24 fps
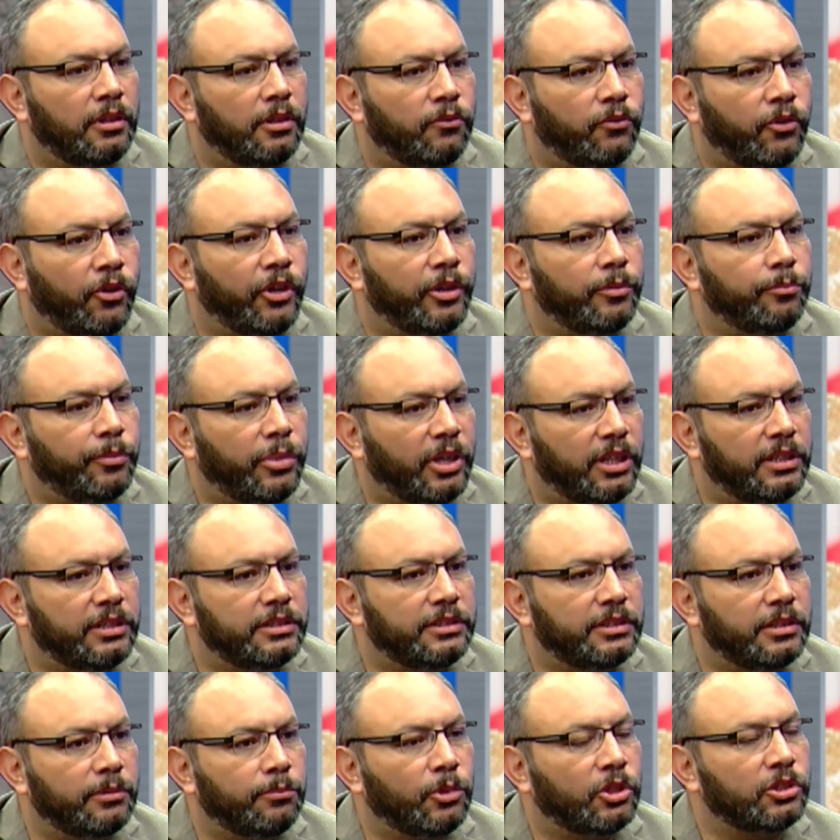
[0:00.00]
foreign
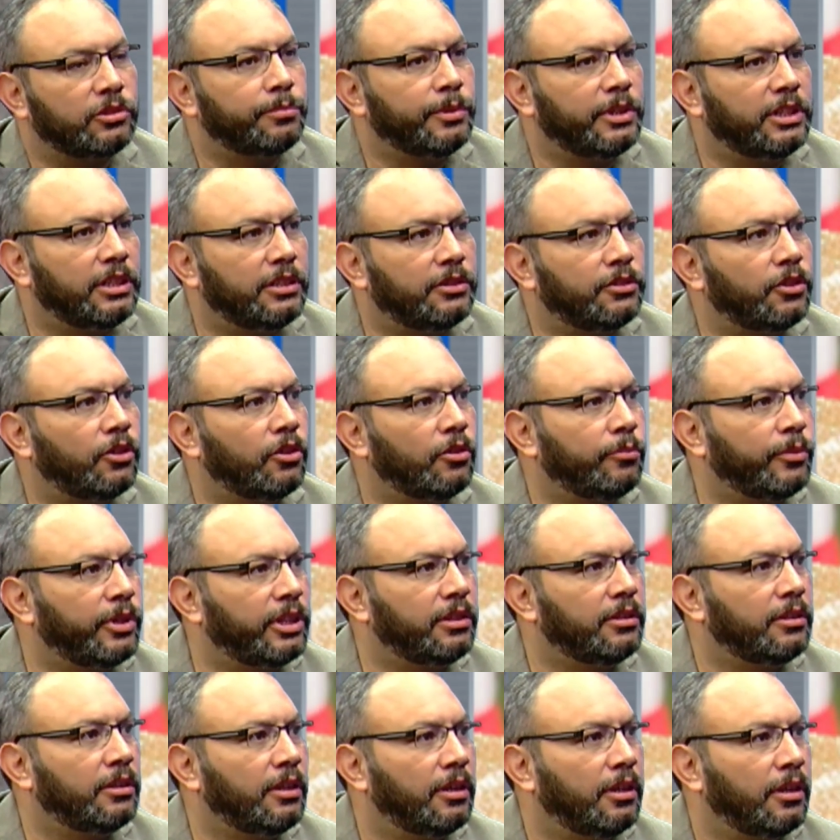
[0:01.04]
policy must be
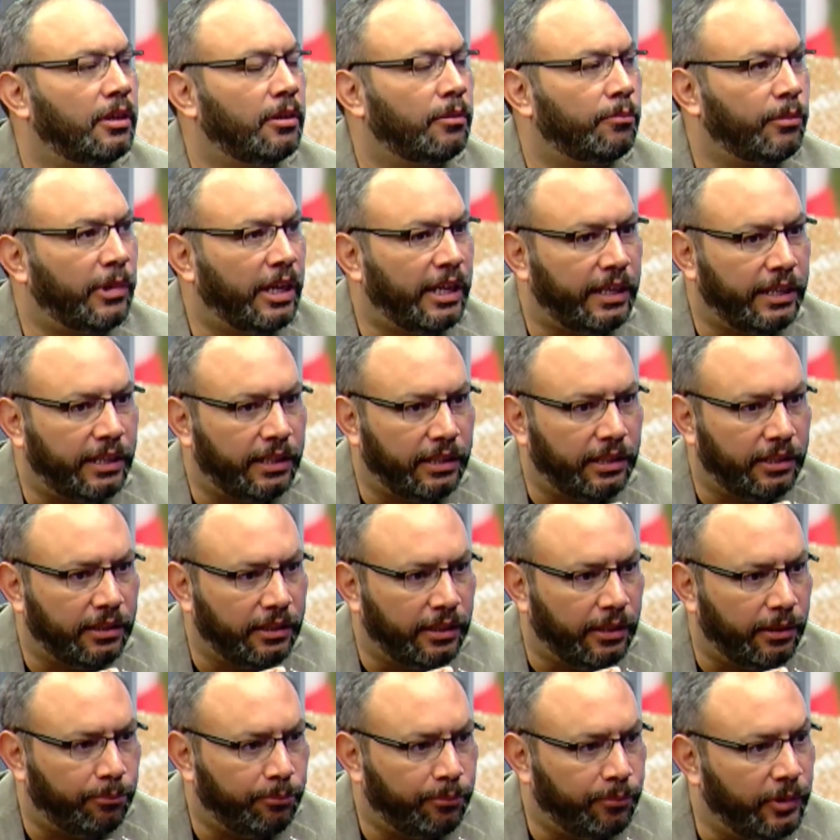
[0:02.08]
determined by
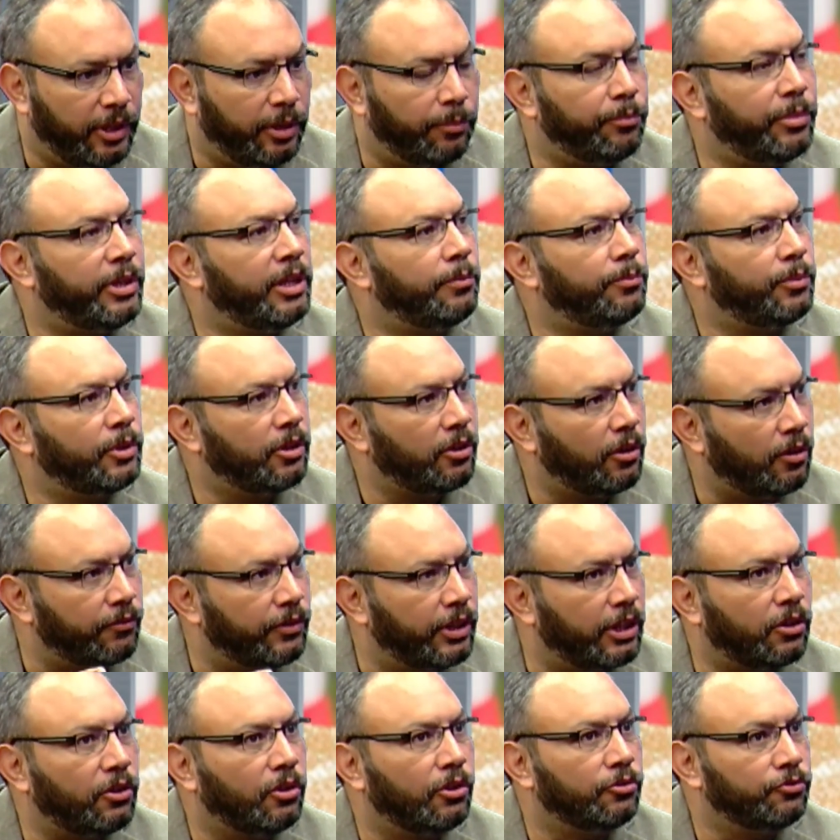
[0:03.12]
the, the people of
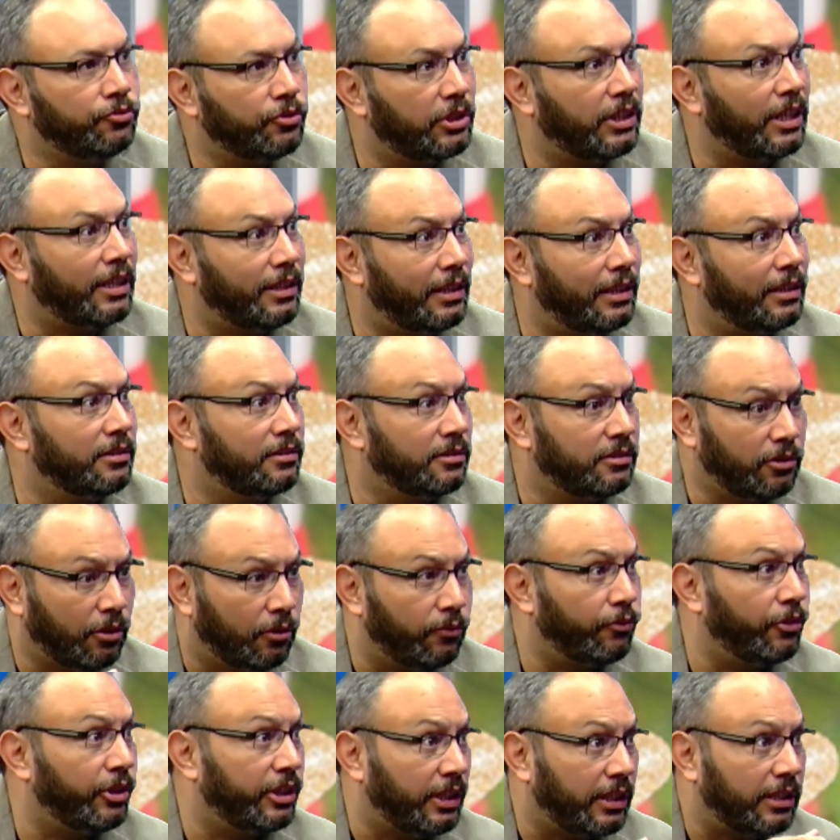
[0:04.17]
the country that is
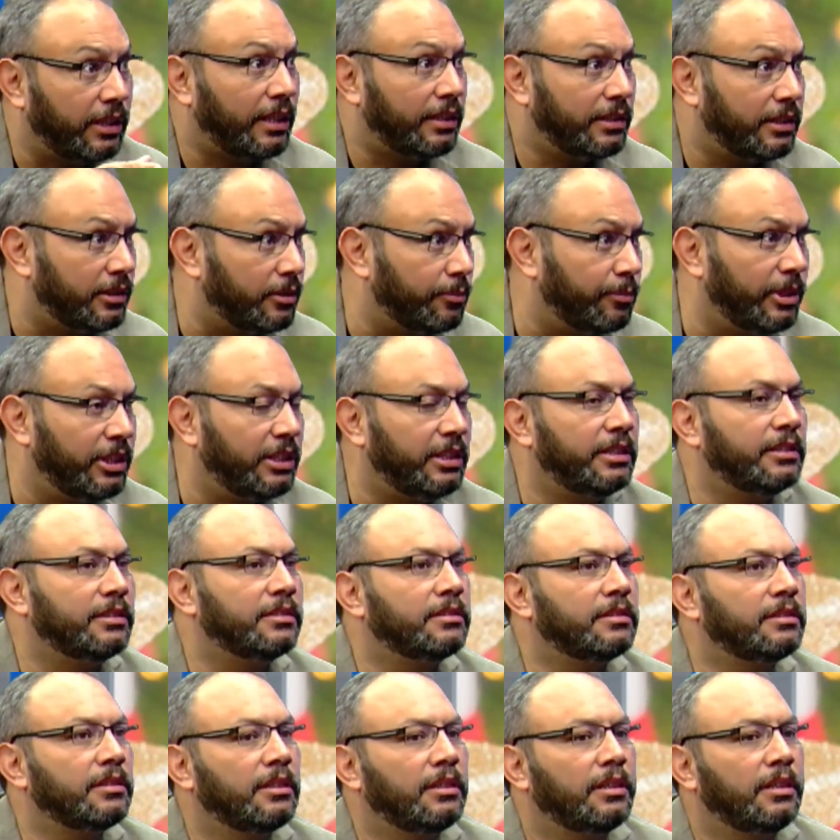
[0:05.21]
sovereign, and that is
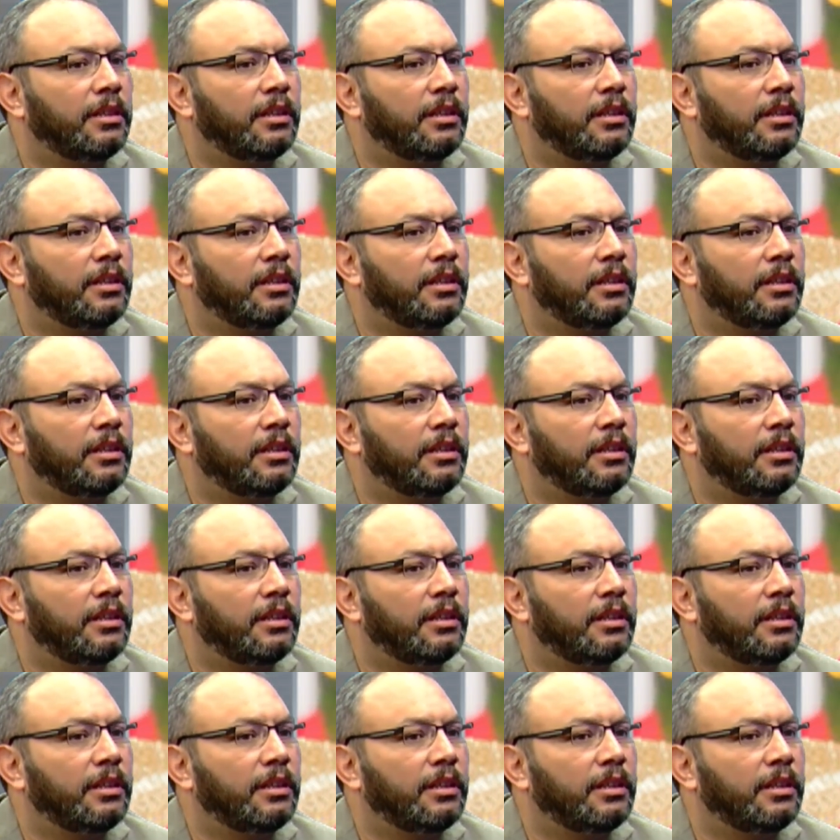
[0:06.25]
Belize.